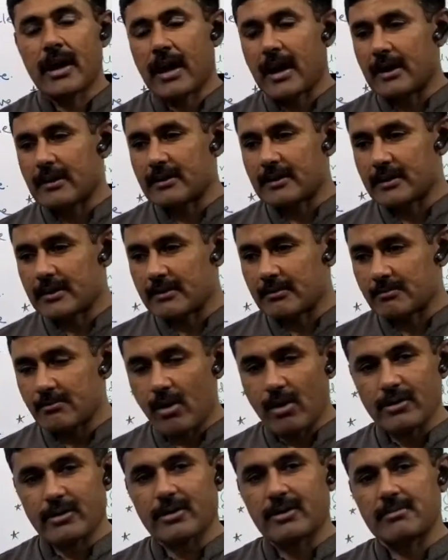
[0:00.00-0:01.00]
and the
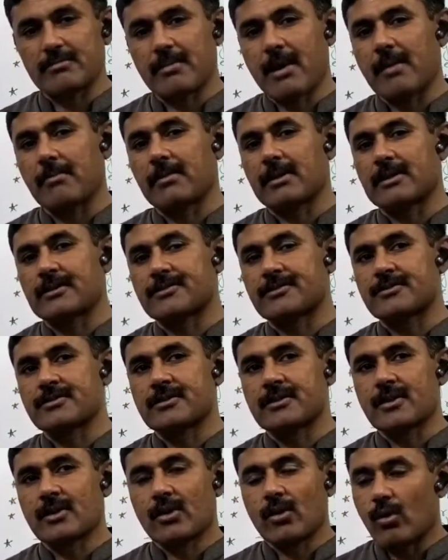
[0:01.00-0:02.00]
modern
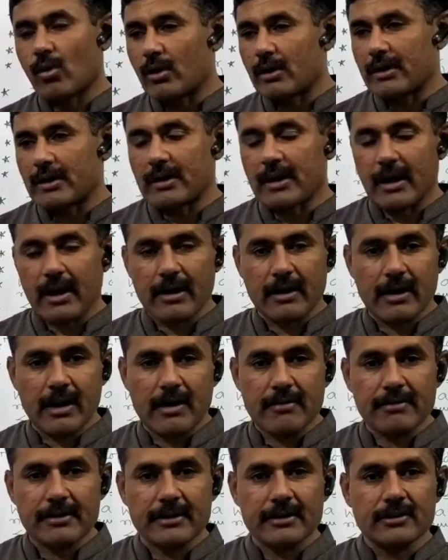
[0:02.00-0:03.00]
mammals all are
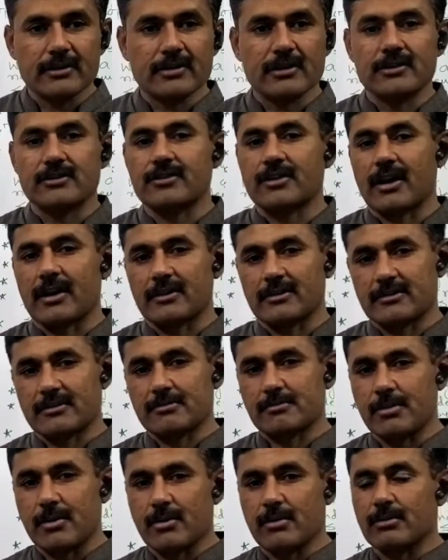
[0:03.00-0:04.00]
having these kinds
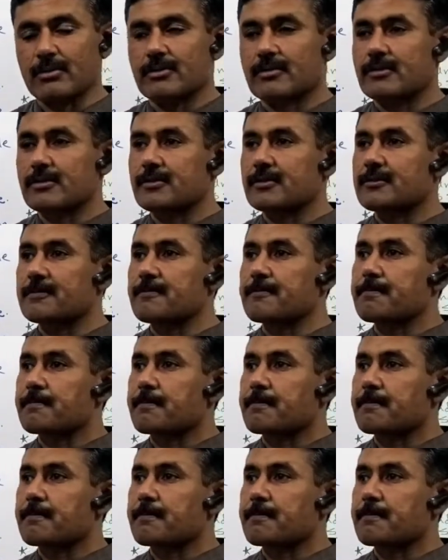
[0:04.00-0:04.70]
of bones.